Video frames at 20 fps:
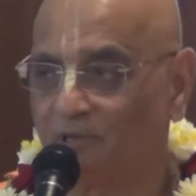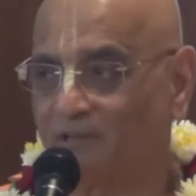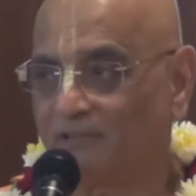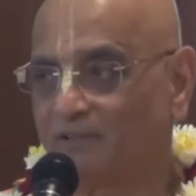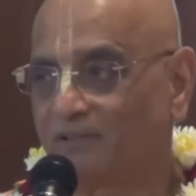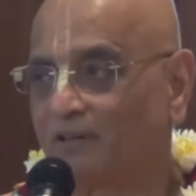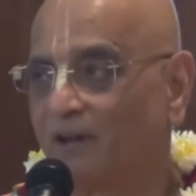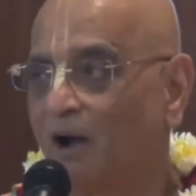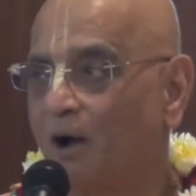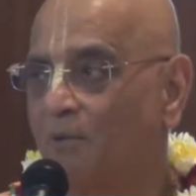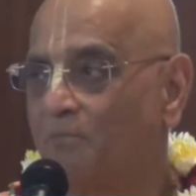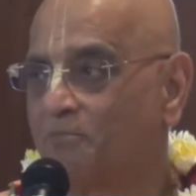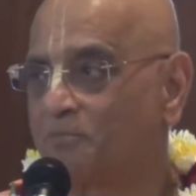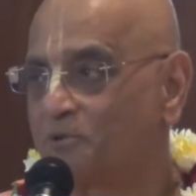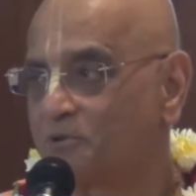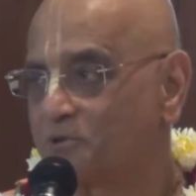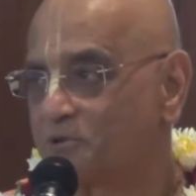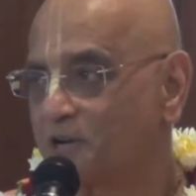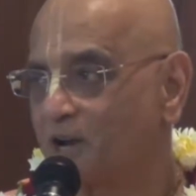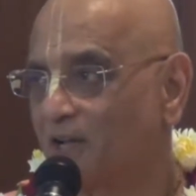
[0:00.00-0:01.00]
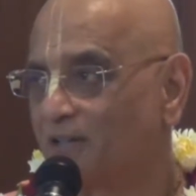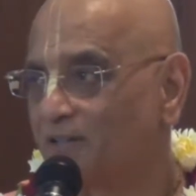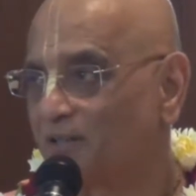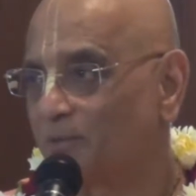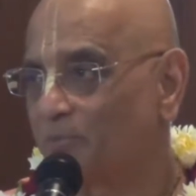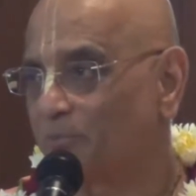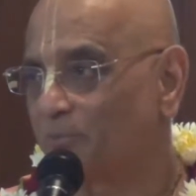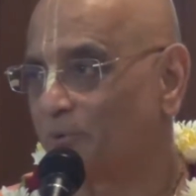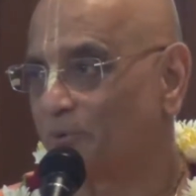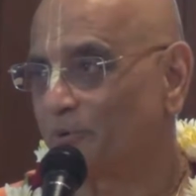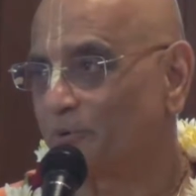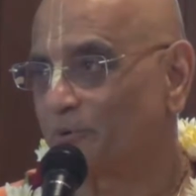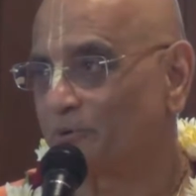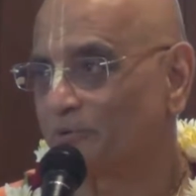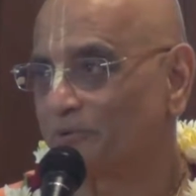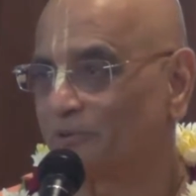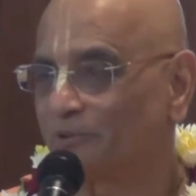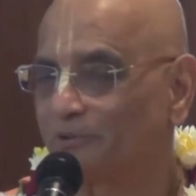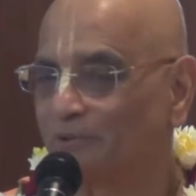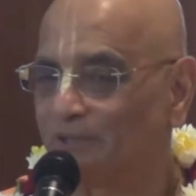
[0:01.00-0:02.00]
has come to Shantipur,
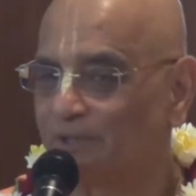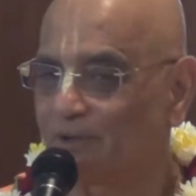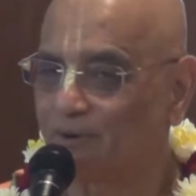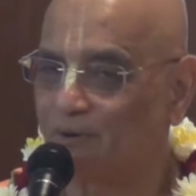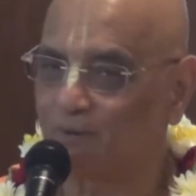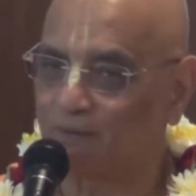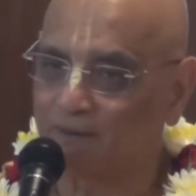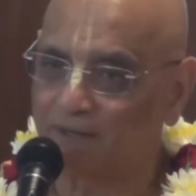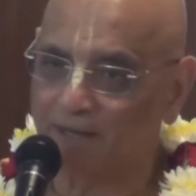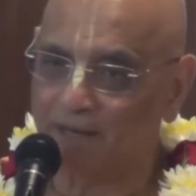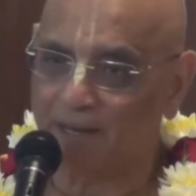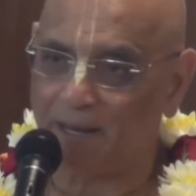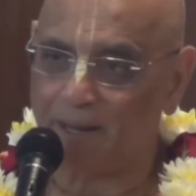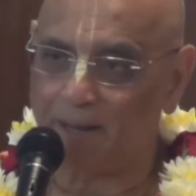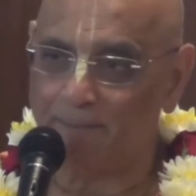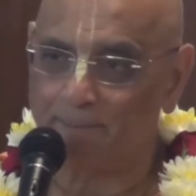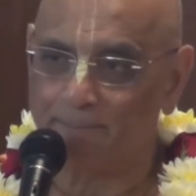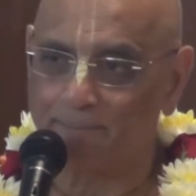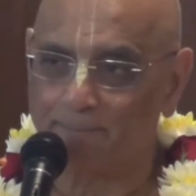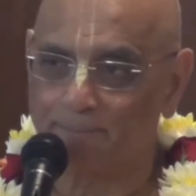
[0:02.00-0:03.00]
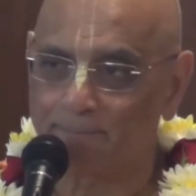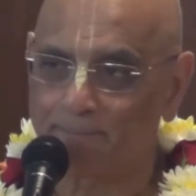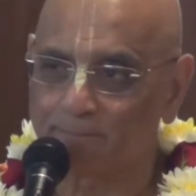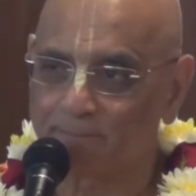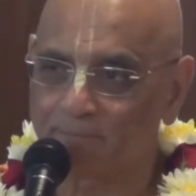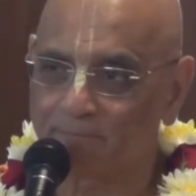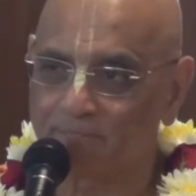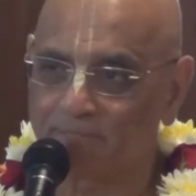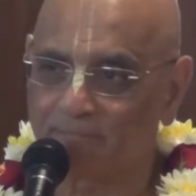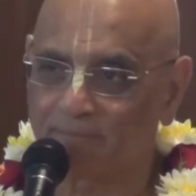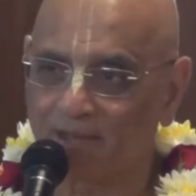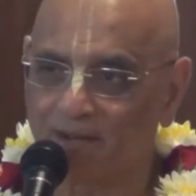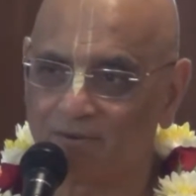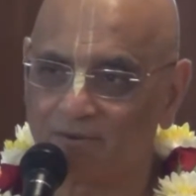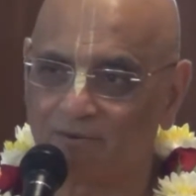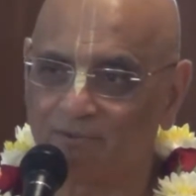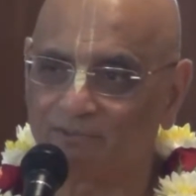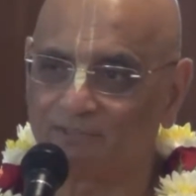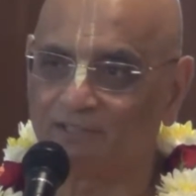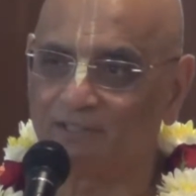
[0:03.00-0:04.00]
so they all came
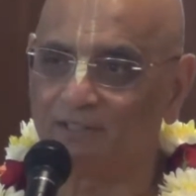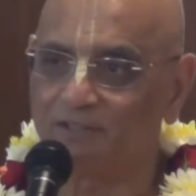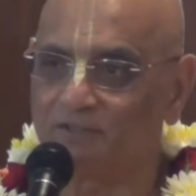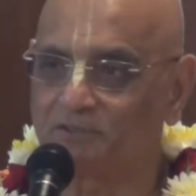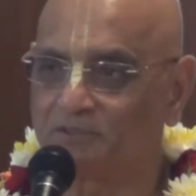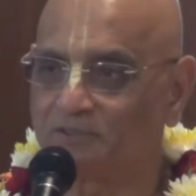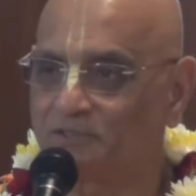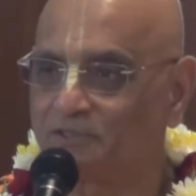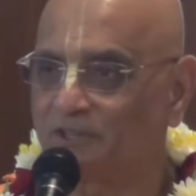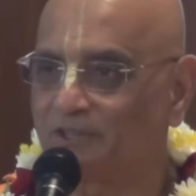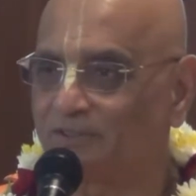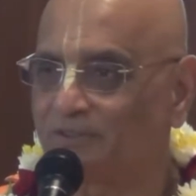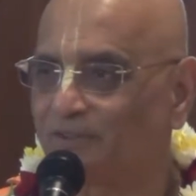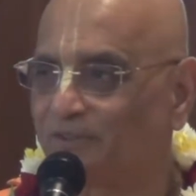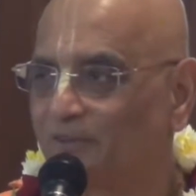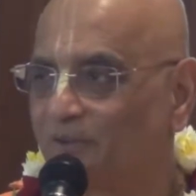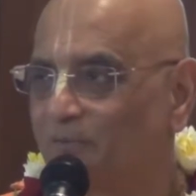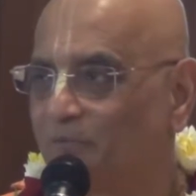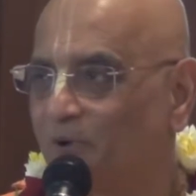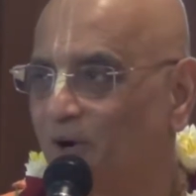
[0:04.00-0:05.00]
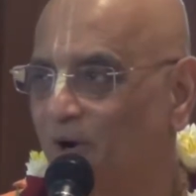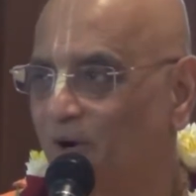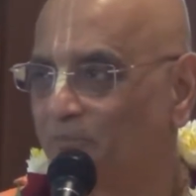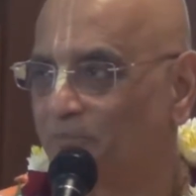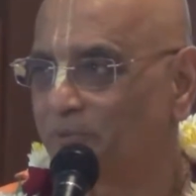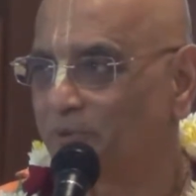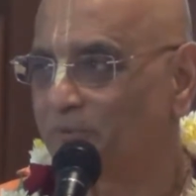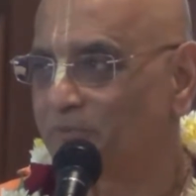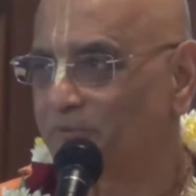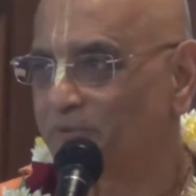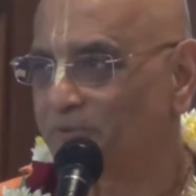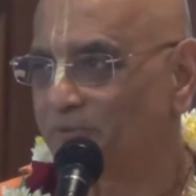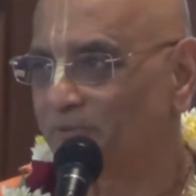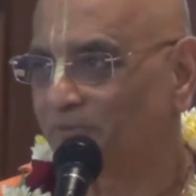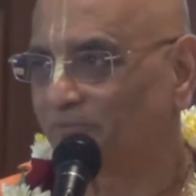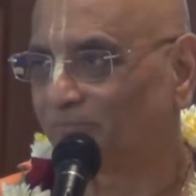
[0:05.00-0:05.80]
to see Sri Chaitanya Mahaprabhu.